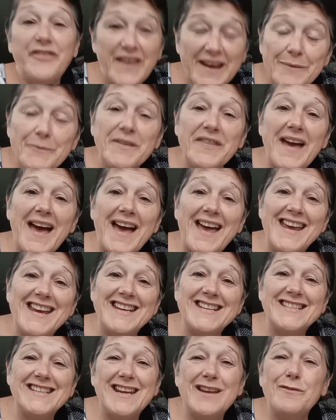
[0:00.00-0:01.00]
thing with that
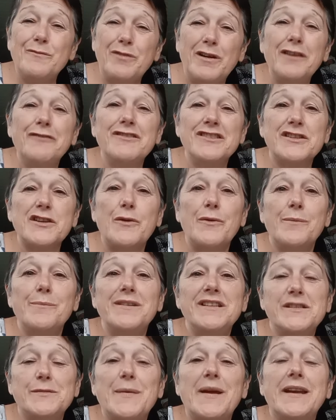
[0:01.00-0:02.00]
is it'll probably result in
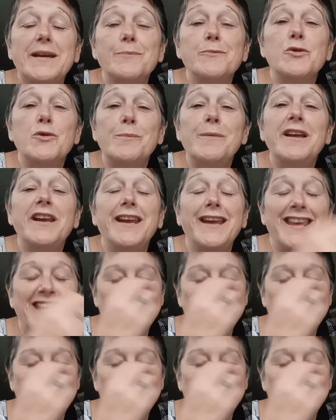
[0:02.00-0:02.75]
me spending more money.